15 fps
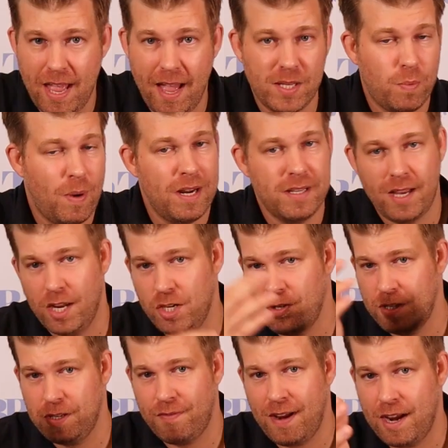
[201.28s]
As well as
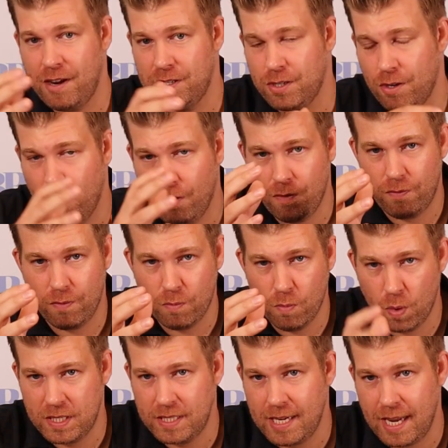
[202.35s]
hundreds of hours of
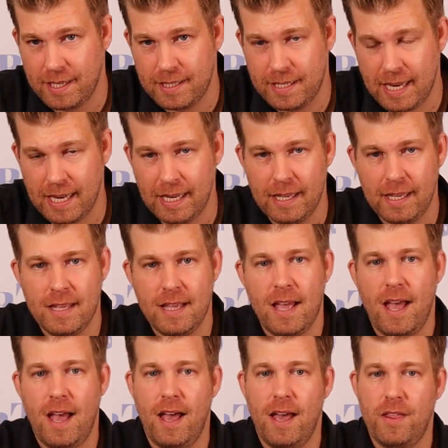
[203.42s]
water testing,
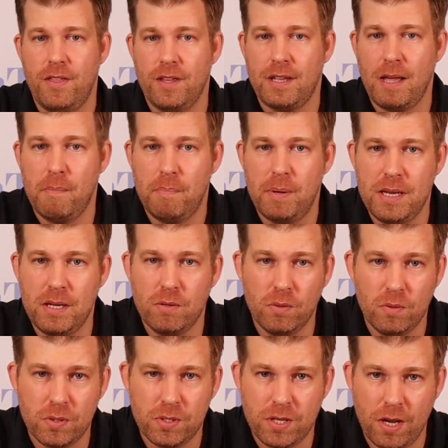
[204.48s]
the company
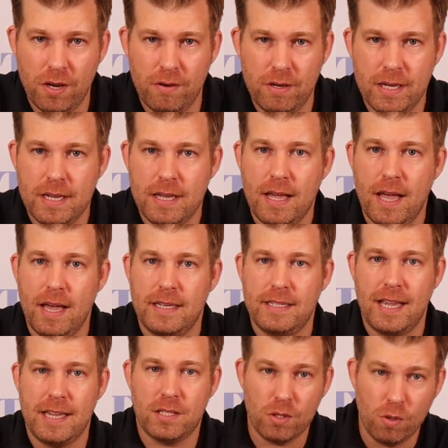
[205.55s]
also
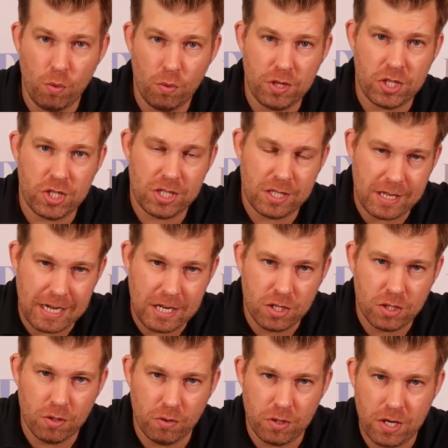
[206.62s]
tests all the
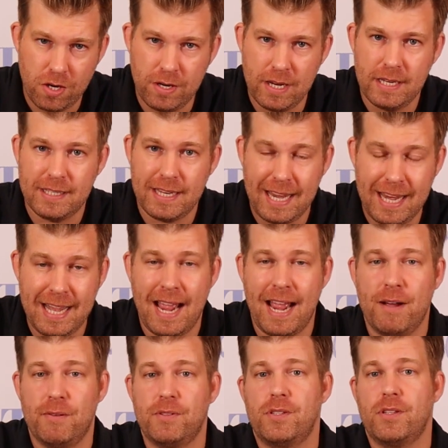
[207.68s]
Seashore units
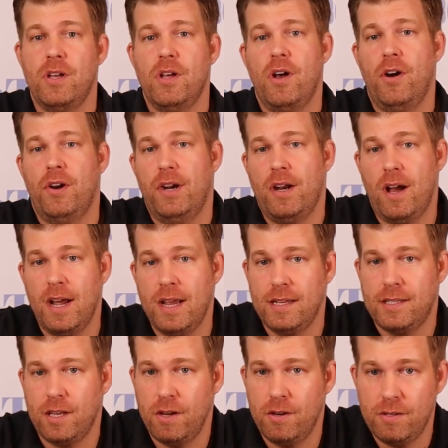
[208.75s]
in-house on an
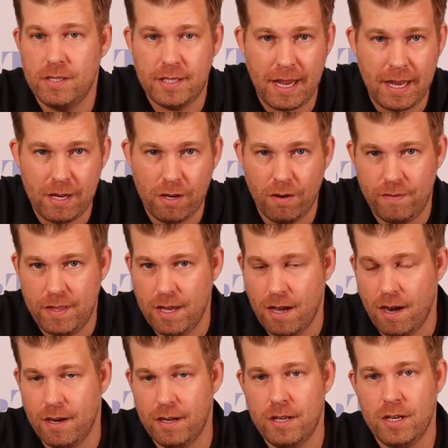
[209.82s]
ISO
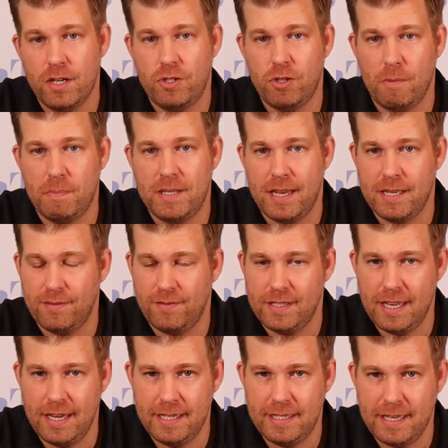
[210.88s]
state-of-the-art drop test
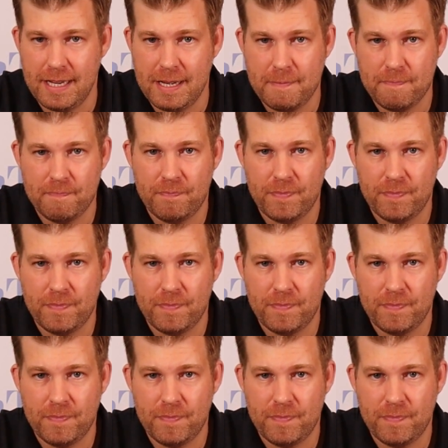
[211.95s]
facility.